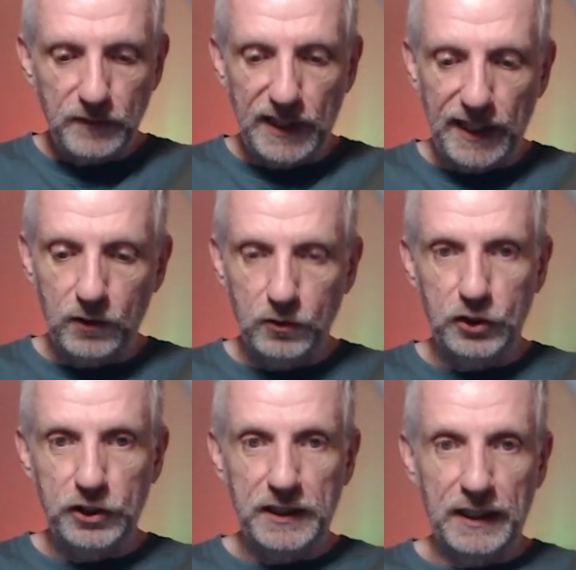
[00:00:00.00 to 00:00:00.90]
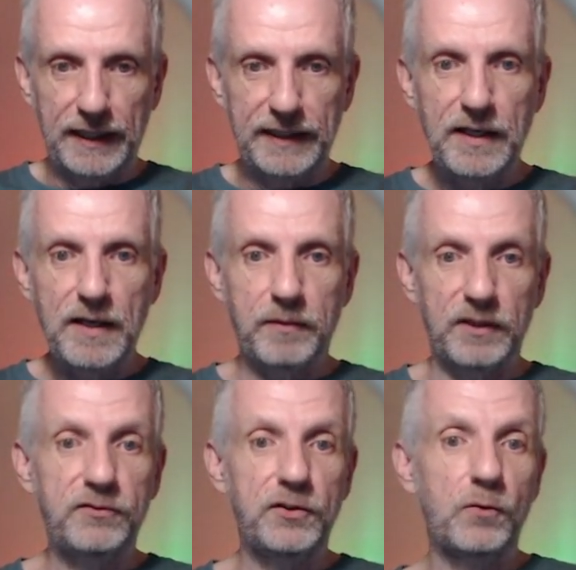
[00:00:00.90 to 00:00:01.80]
Keiko G9. But
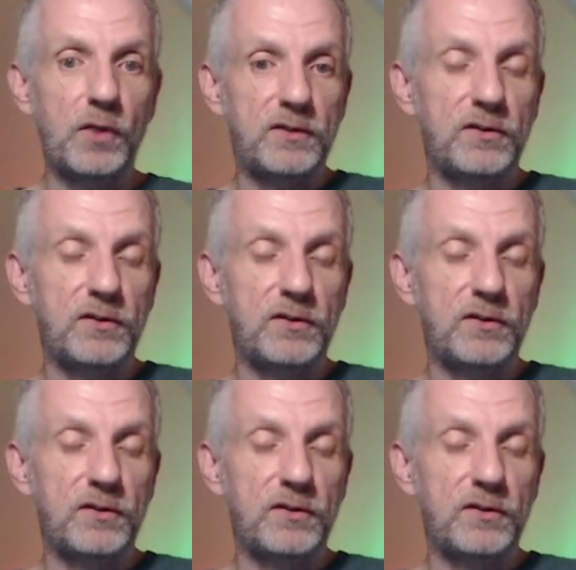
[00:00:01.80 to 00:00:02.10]
if you were to